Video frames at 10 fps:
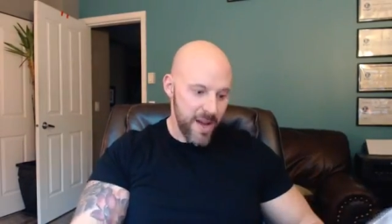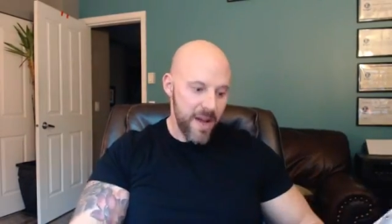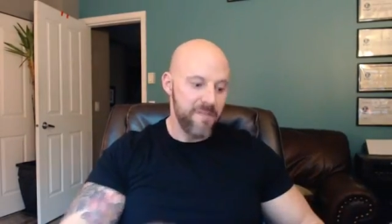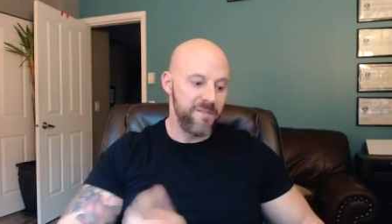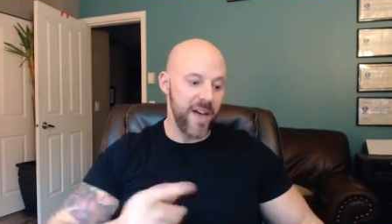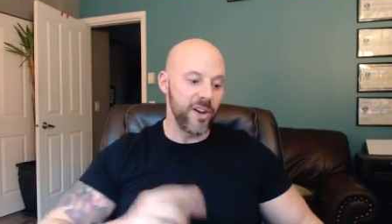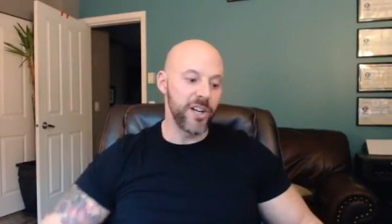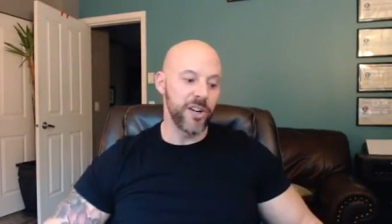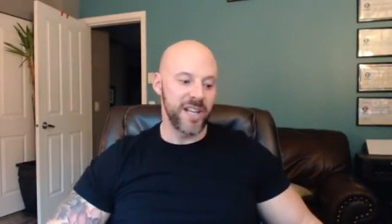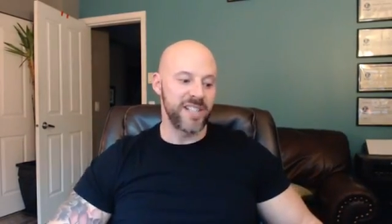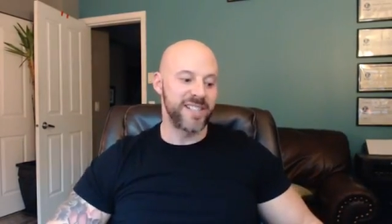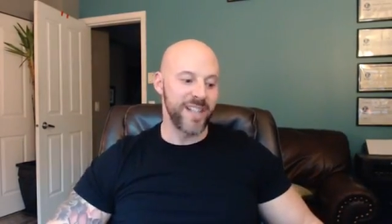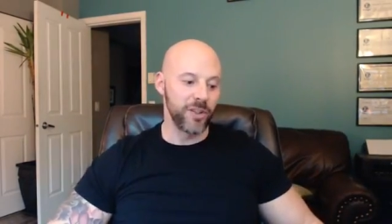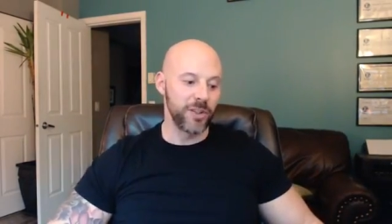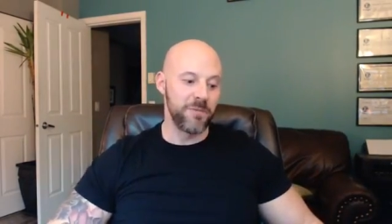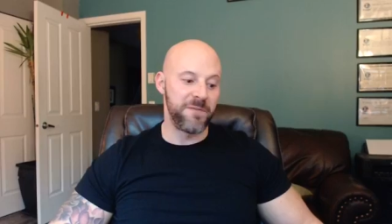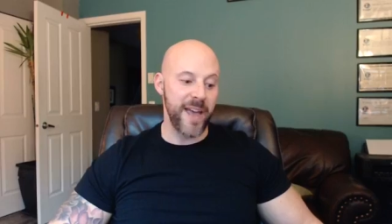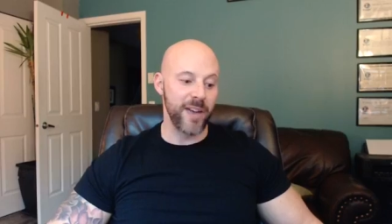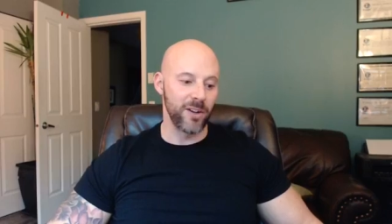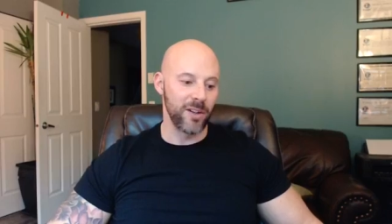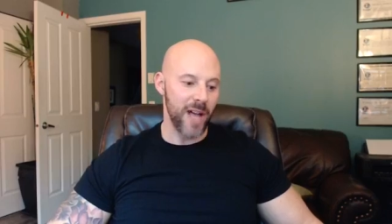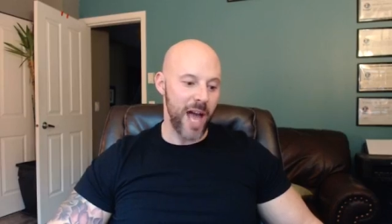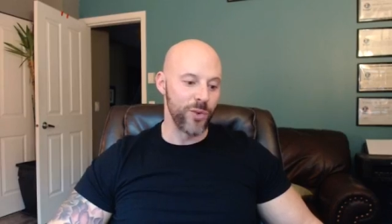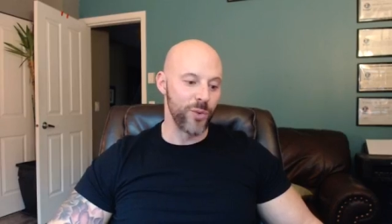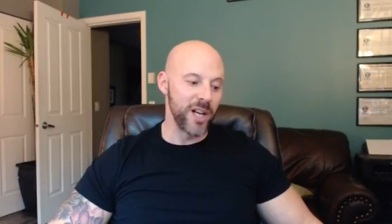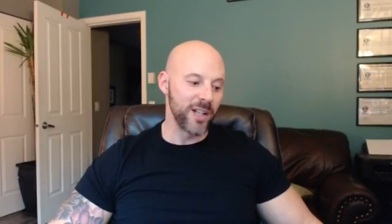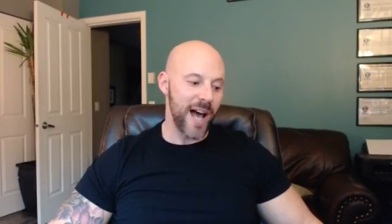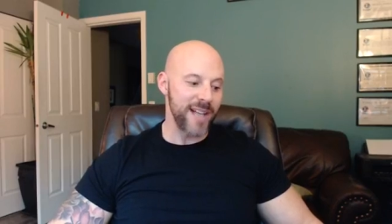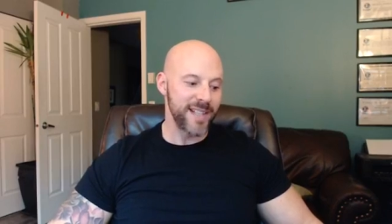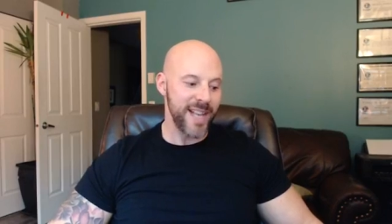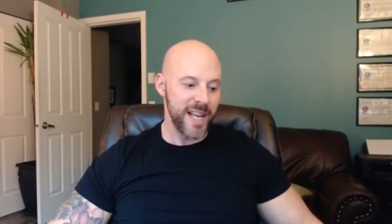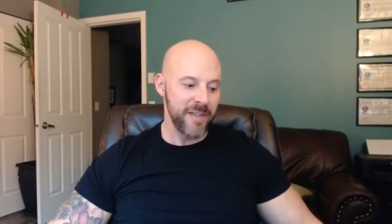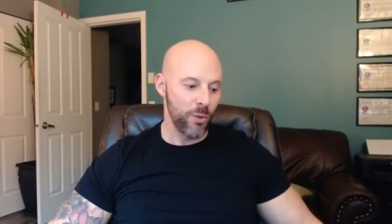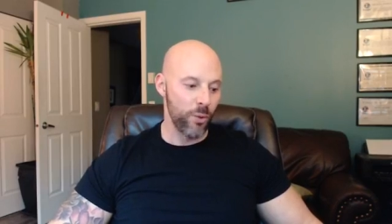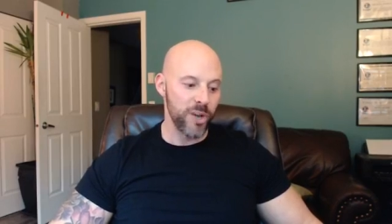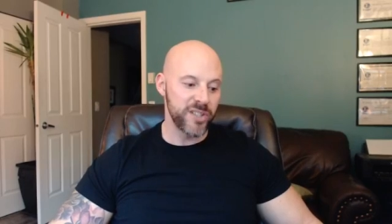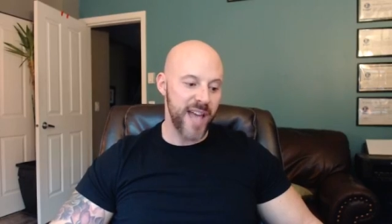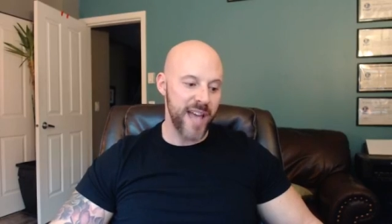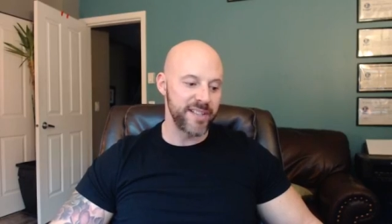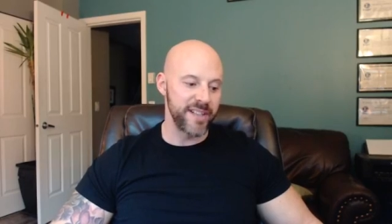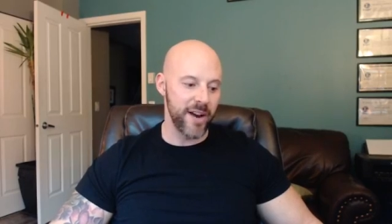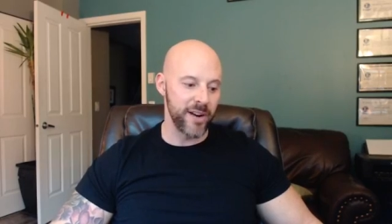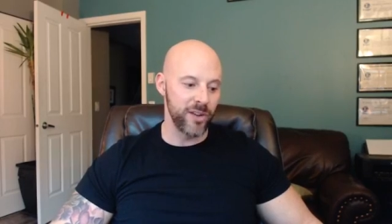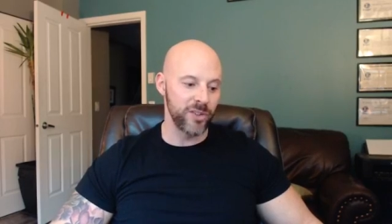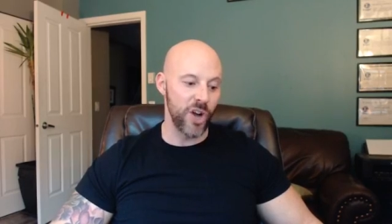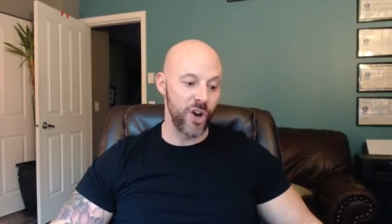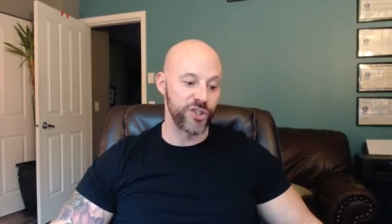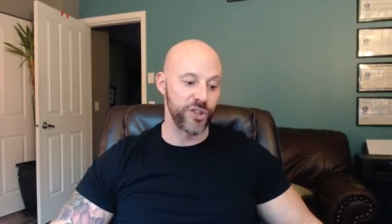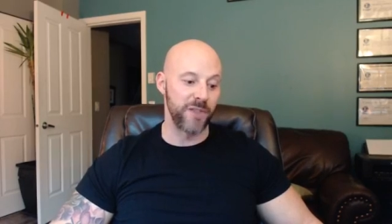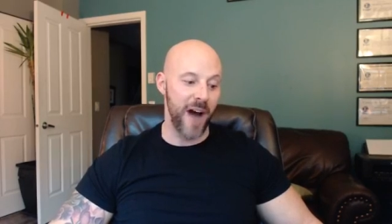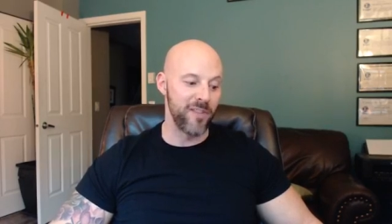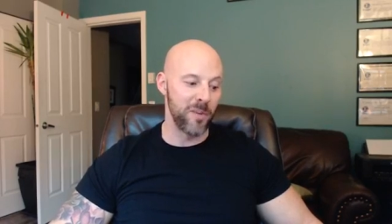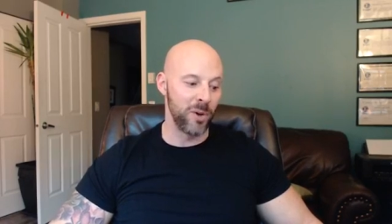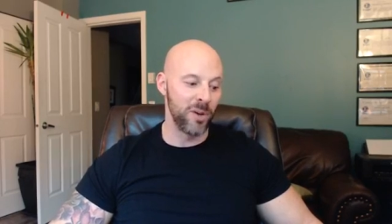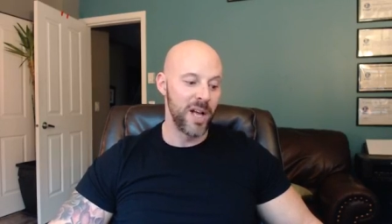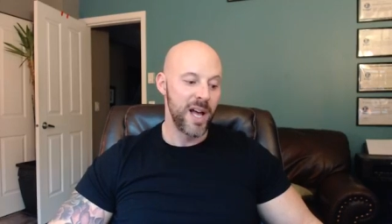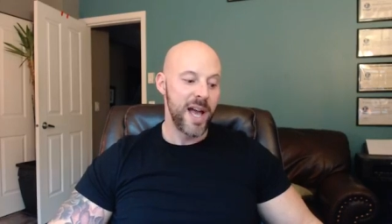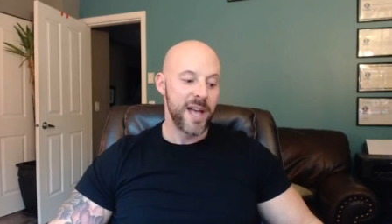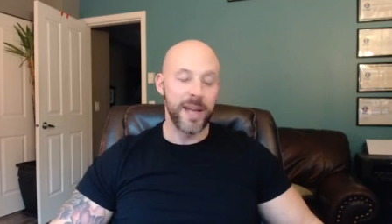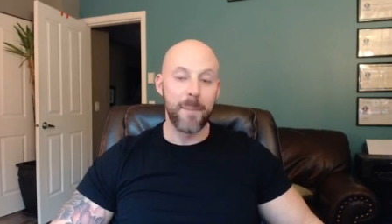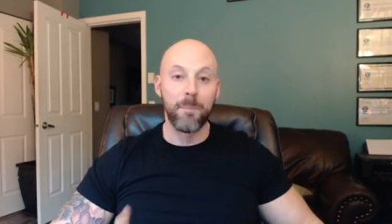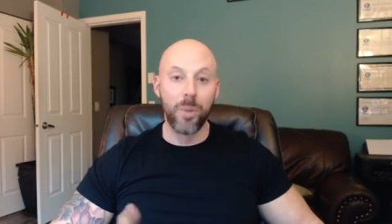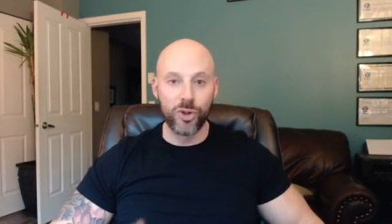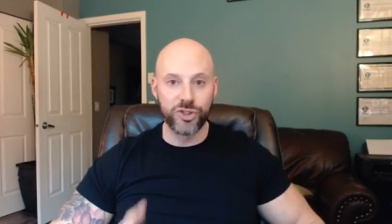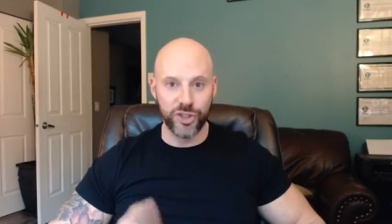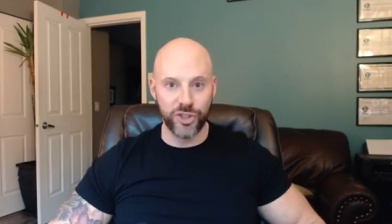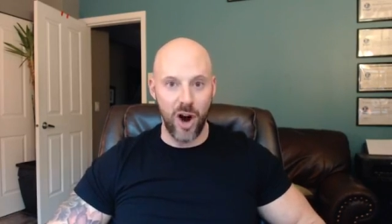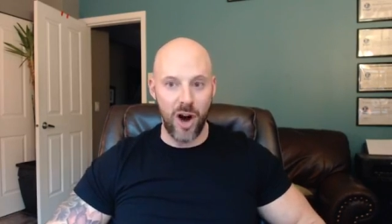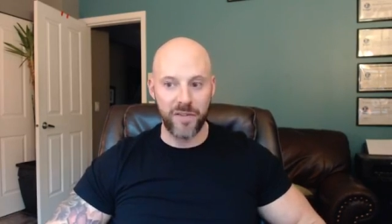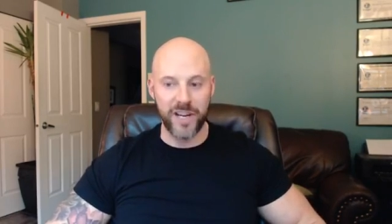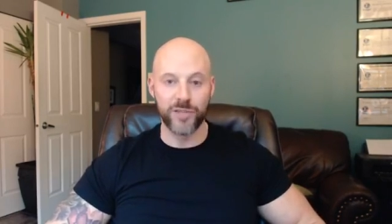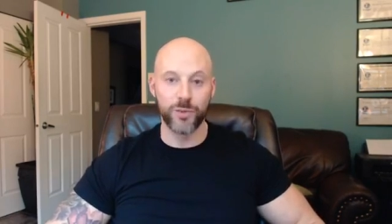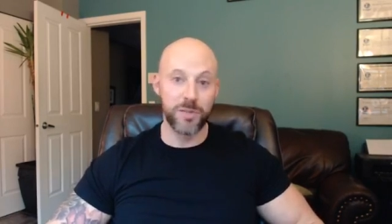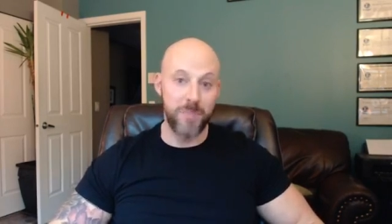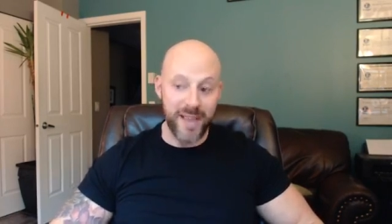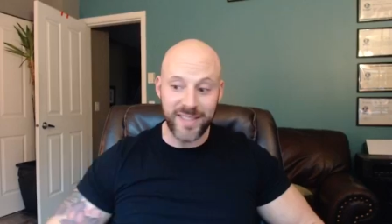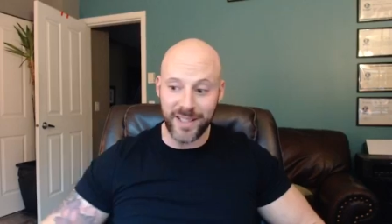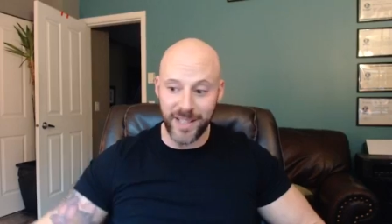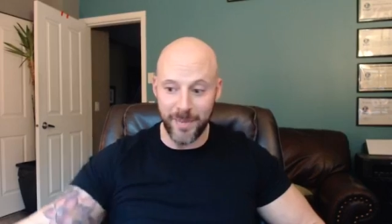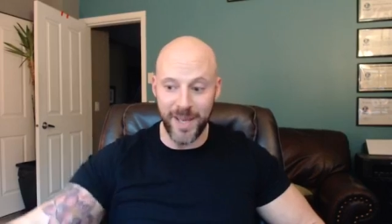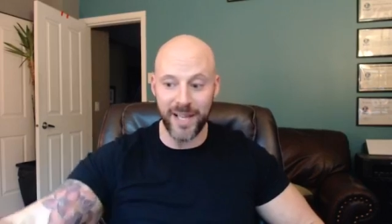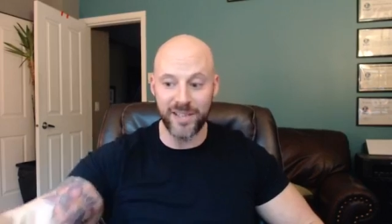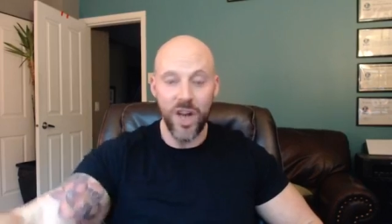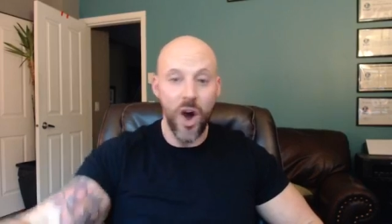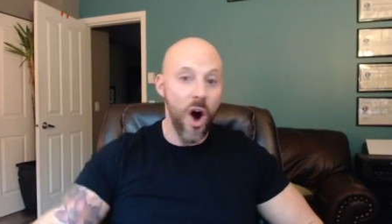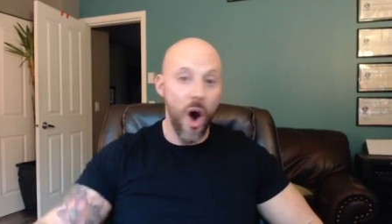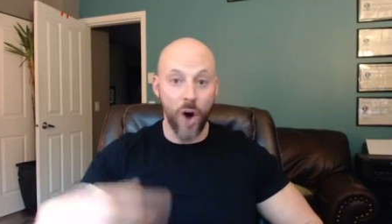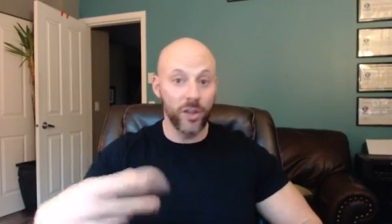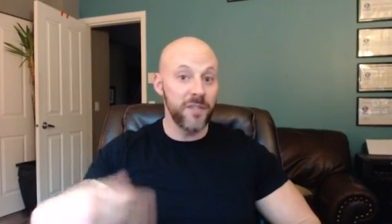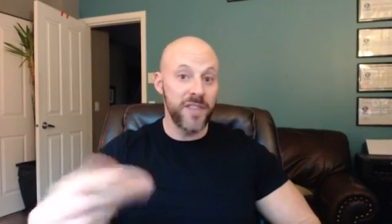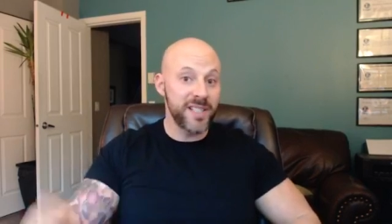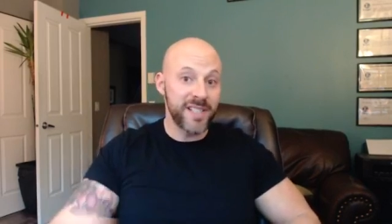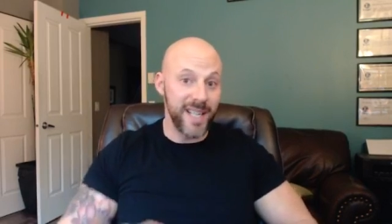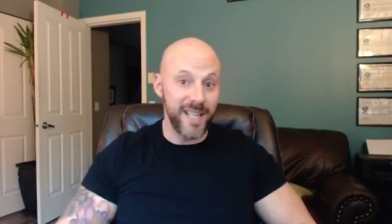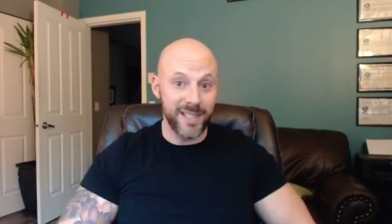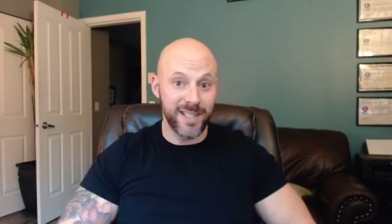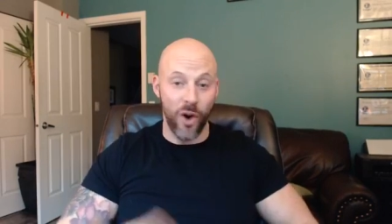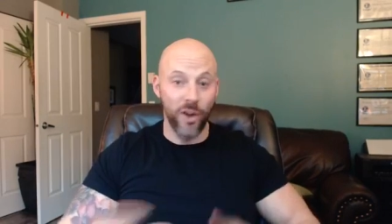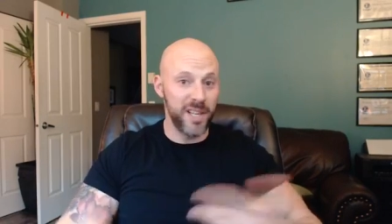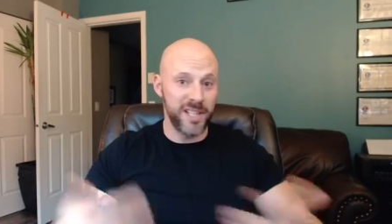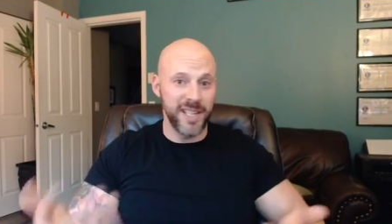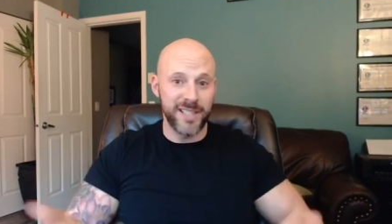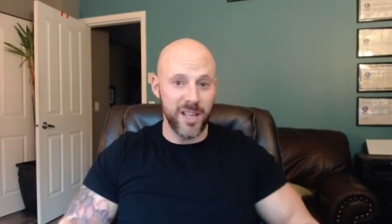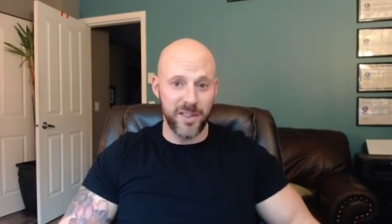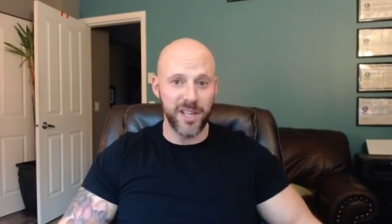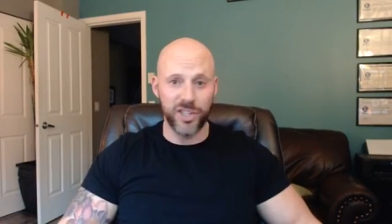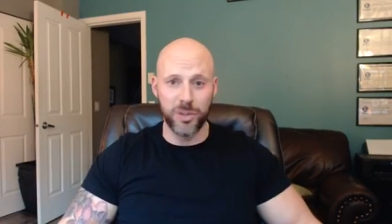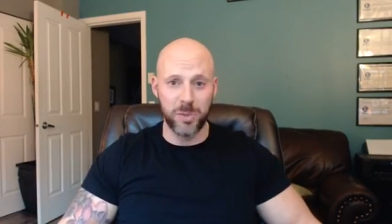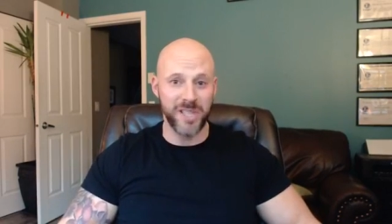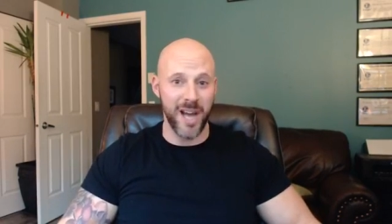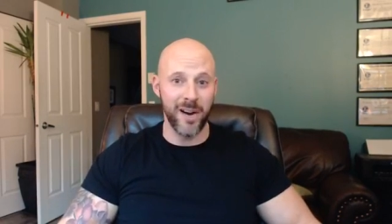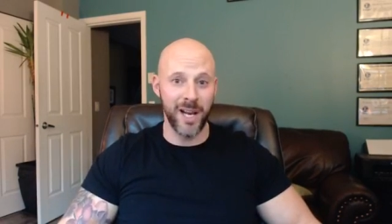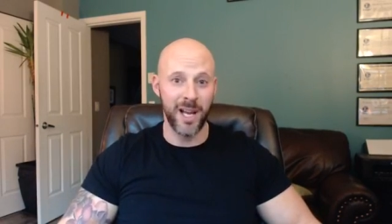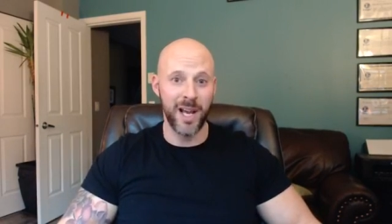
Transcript: Failure is seldom fatal, and realizing that even worst case scenarios are survivable can bolster confidence, which basically means all of these things that you think are super scary,